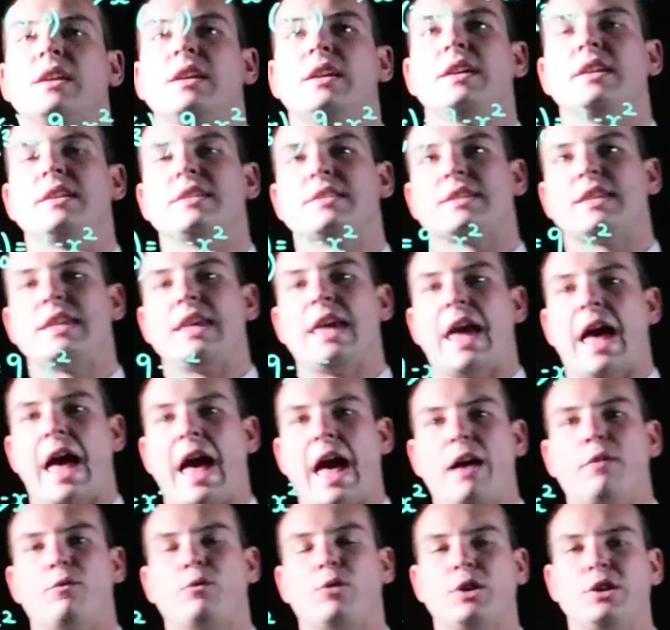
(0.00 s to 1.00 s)
is the
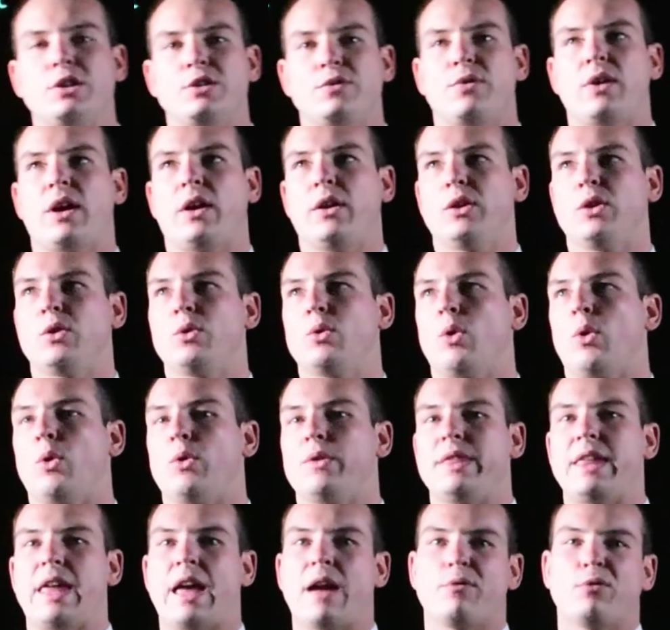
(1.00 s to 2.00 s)
average value or
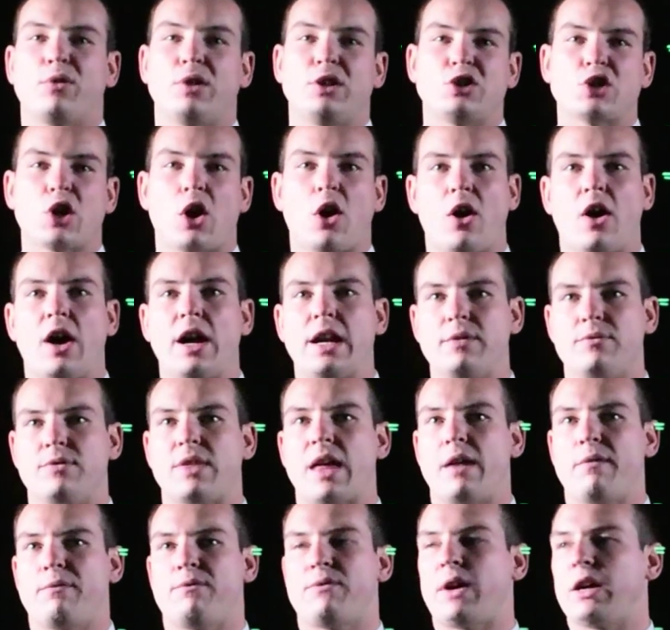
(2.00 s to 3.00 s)
the average height of
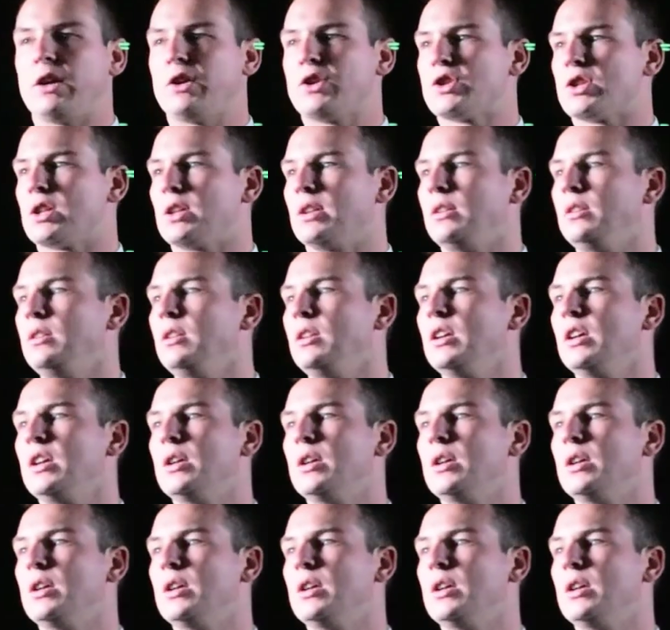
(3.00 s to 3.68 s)
that function